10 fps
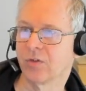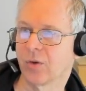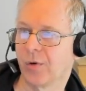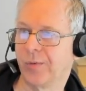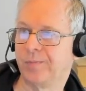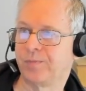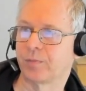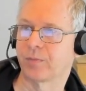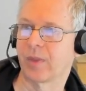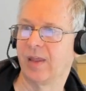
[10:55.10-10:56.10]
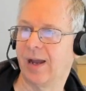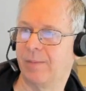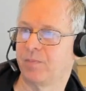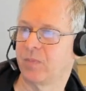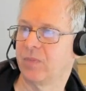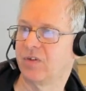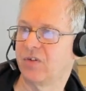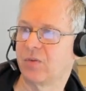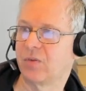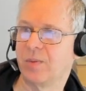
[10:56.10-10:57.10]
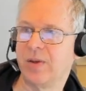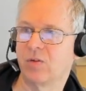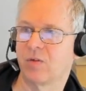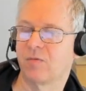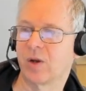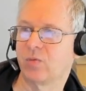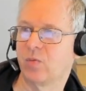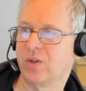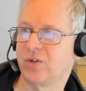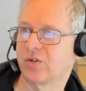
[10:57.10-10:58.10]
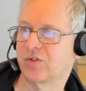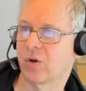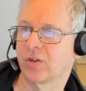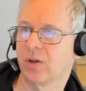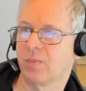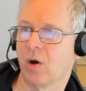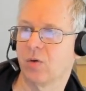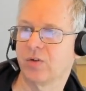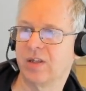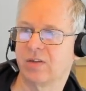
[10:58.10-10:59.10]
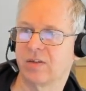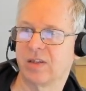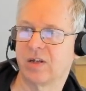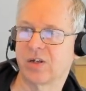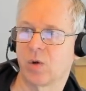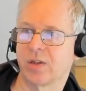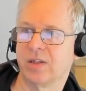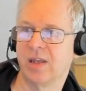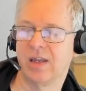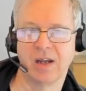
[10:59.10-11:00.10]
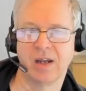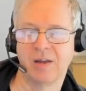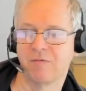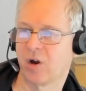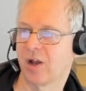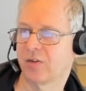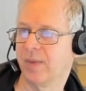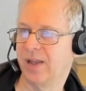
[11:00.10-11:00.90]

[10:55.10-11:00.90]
So yeah, this is a repeat of what we just talked about. There's one thing I forgot to